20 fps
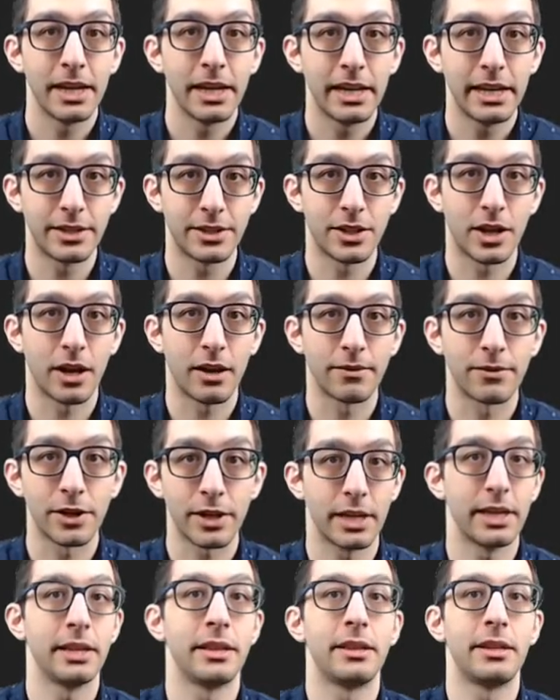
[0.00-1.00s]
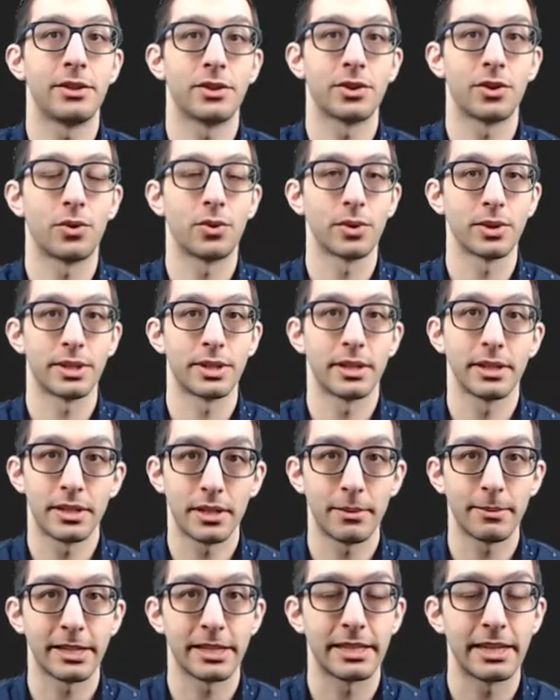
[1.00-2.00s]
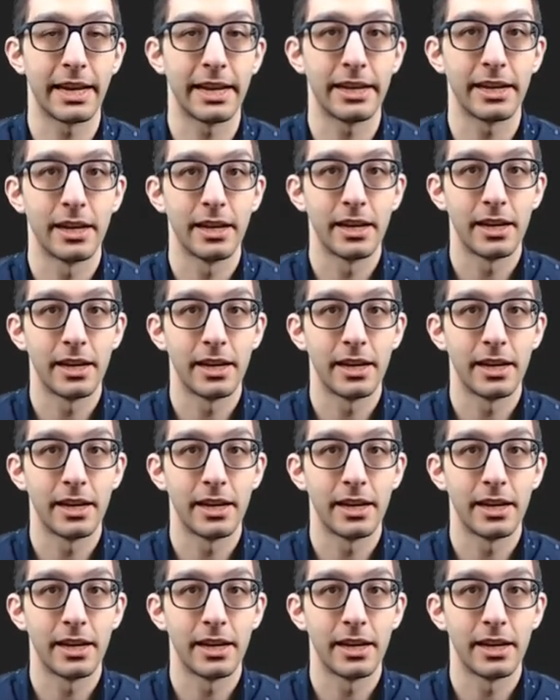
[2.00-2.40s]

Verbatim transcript: is covered in this course to some extent.